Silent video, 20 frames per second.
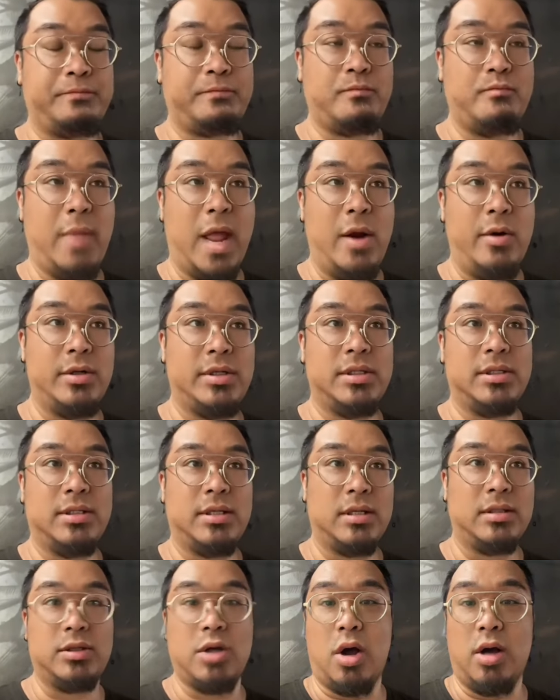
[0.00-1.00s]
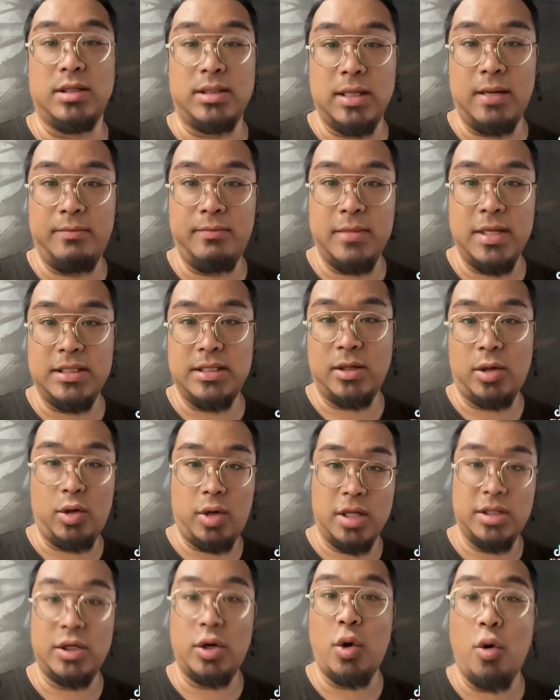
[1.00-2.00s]
marriage is a toss-up, it's a,
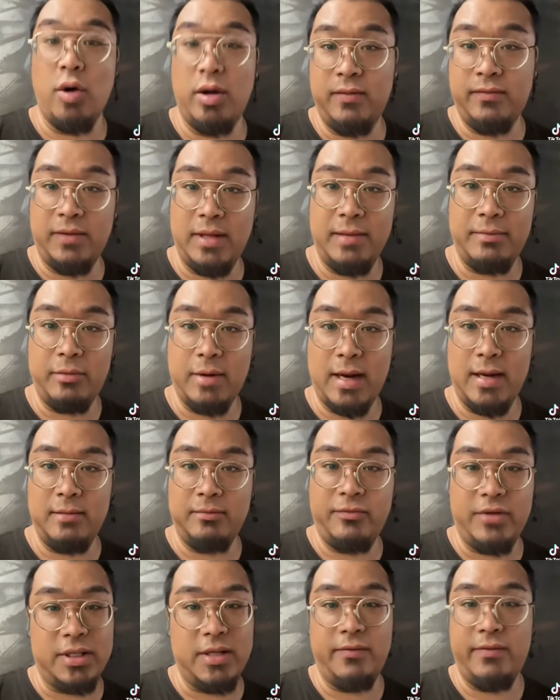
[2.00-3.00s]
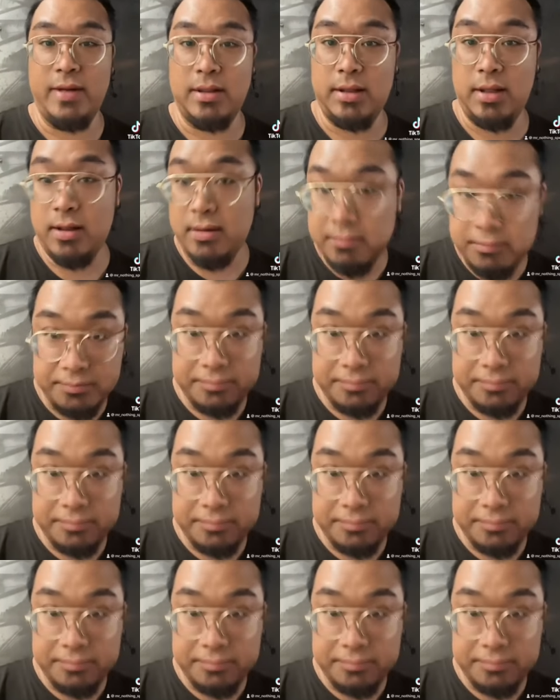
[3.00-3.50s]
it's a coin flip, right? fifty fifty.